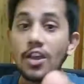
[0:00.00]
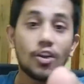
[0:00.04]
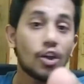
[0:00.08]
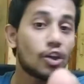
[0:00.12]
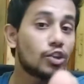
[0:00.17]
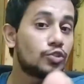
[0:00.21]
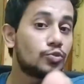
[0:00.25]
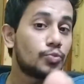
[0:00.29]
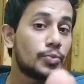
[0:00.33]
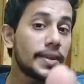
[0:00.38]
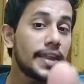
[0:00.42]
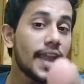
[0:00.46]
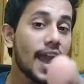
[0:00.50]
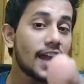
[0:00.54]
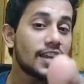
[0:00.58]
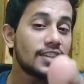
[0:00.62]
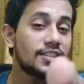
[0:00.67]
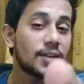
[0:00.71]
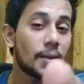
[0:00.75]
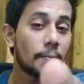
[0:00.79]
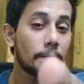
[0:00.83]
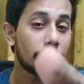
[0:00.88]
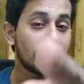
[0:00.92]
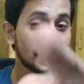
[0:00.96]
because we are
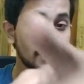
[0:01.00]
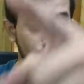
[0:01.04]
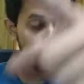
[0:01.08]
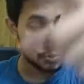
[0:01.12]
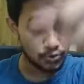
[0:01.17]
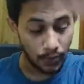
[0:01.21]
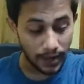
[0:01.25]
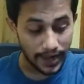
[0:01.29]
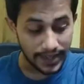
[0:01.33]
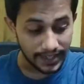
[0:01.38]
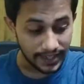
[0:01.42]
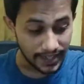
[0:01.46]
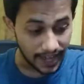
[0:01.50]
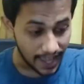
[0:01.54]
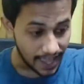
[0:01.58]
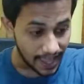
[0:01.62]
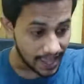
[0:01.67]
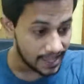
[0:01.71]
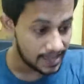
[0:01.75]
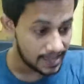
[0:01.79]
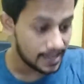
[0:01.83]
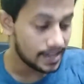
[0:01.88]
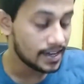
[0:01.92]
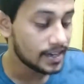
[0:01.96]
jumping straight
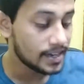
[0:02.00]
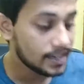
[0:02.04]
in.